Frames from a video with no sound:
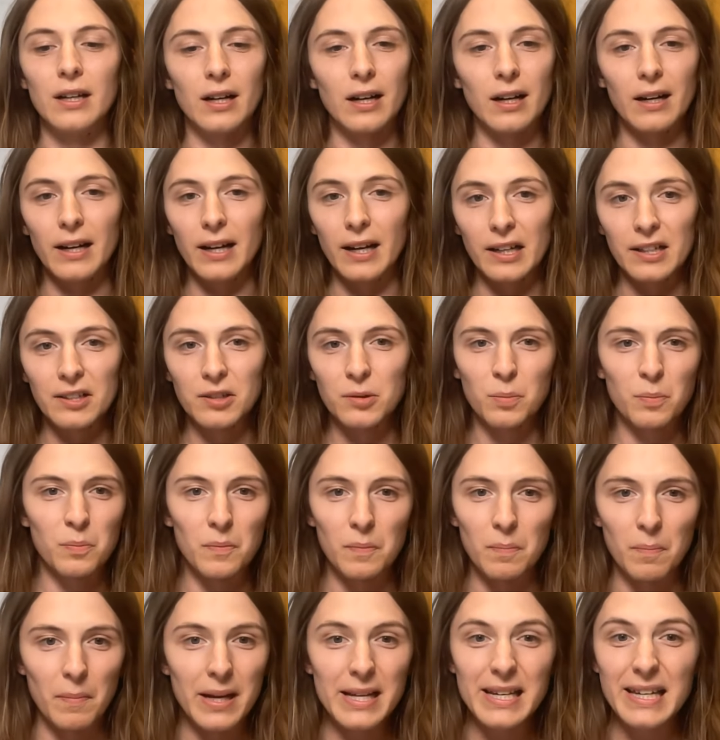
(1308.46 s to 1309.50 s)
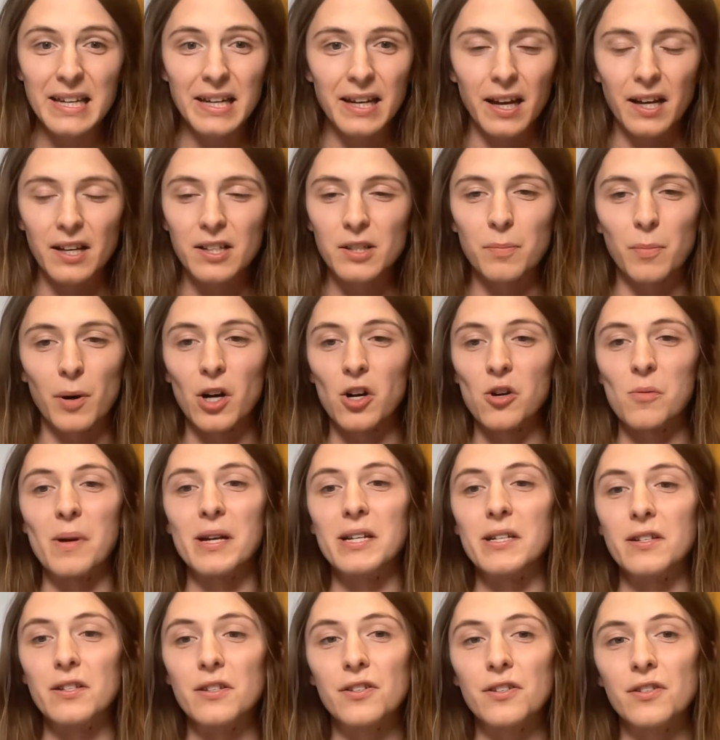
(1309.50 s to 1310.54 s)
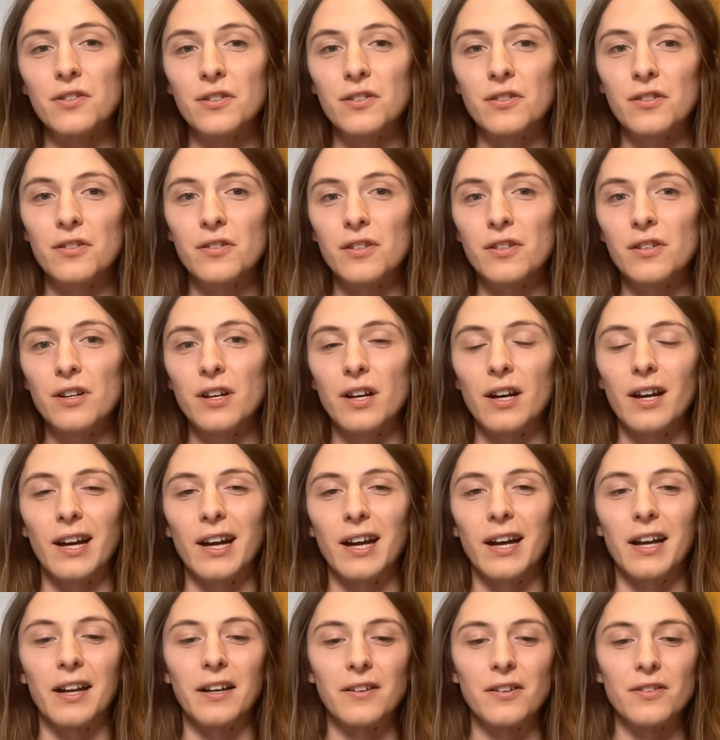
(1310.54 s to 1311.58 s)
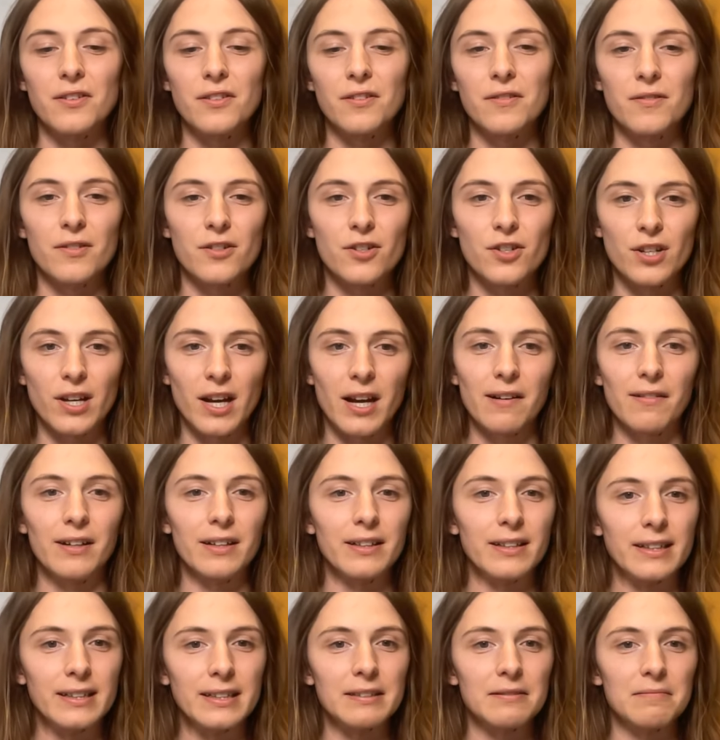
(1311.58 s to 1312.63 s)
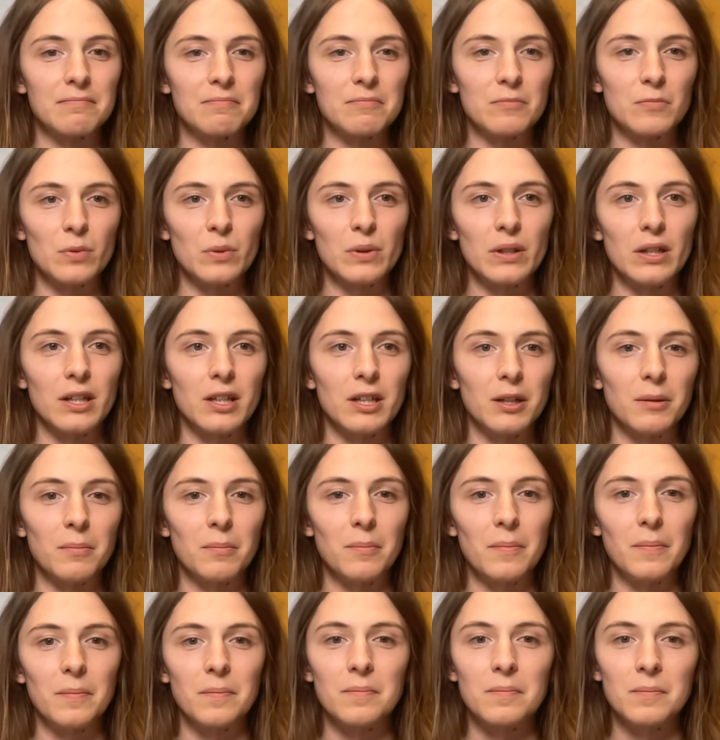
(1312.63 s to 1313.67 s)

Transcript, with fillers: ex- making experiments and sharing that um,